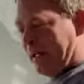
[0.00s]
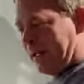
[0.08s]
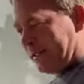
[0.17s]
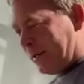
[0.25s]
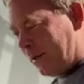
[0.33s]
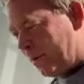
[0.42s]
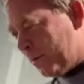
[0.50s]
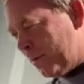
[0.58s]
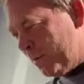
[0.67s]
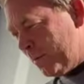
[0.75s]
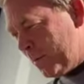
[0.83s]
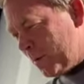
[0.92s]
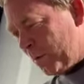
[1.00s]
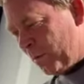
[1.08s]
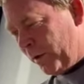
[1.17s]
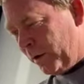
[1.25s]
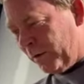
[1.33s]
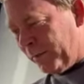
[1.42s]
So
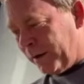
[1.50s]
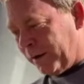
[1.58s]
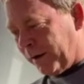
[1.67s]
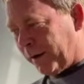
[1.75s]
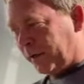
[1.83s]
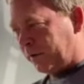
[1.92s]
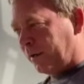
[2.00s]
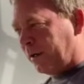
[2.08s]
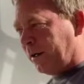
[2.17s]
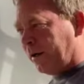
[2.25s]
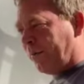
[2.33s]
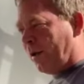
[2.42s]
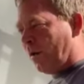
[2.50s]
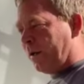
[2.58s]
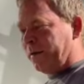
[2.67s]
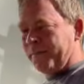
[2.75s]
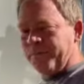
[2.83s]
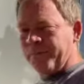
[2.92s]
we're gonna be cooking this
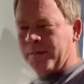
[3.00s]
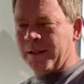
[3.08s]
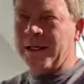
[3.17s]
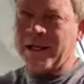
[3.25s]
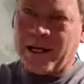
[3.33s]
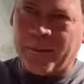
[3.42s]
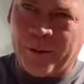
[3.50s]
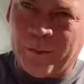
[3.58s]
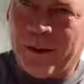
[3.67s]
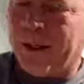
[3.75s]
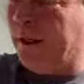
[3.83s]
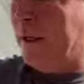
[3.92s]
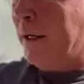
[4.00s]
bologna. I gotta put my